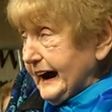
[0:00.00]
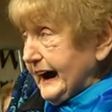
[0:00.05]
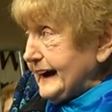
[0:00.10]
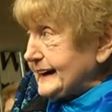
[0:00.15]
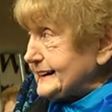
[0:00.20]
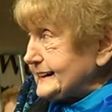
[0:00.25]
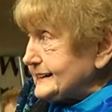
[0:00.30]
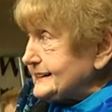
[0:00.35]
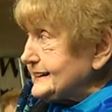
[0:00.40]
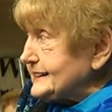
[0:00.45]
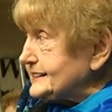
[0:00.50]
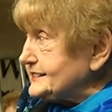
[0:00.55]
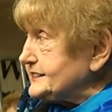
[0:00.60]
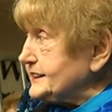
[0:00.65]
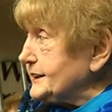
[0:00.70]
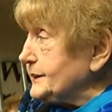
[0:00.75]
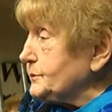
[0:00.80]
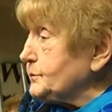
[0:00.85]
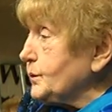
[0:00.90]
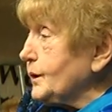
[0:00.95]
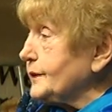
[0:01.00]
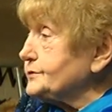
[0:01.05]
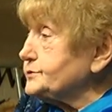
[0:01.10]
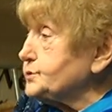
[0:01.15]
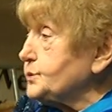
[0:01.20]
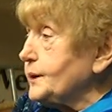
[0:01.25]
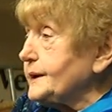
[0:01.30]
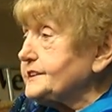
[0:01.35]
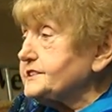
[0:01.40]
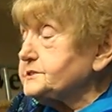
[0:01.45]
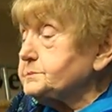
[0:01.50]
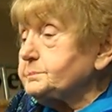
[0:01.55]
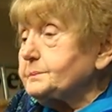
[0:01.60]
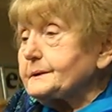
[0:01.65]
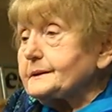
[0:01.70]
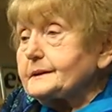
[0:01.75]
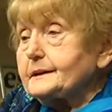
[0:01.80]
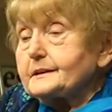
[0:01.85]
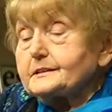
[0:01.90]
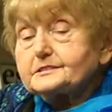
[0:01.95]
I really didn't want to
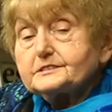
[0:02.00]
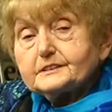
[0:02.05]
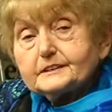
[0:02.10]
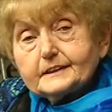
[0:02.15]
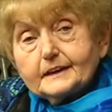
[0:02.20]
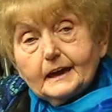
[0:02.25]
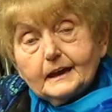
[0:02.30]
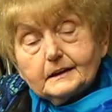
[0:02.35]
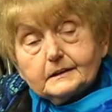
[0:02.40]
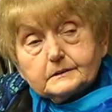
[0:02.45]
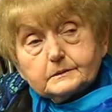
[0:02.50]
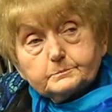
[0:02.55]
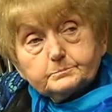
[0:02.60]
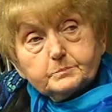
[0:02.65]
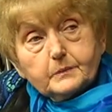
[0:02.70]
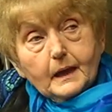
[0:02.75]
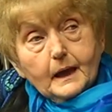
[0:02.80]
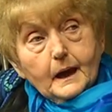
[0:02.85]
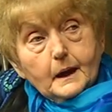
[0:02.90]
experience again.